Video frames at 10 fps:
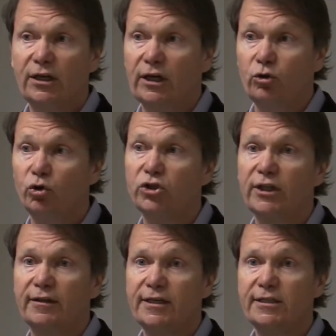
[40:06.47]
get good
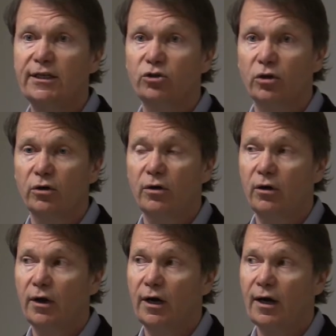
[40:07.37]
statistics on
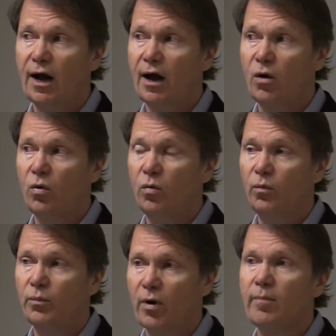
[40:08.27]
how
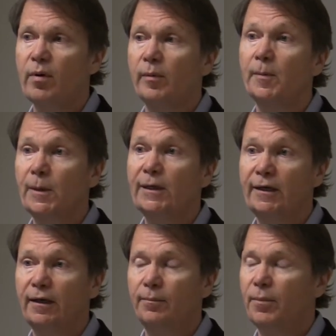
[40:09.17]
probable
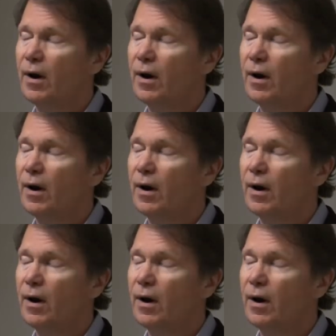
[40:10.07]
it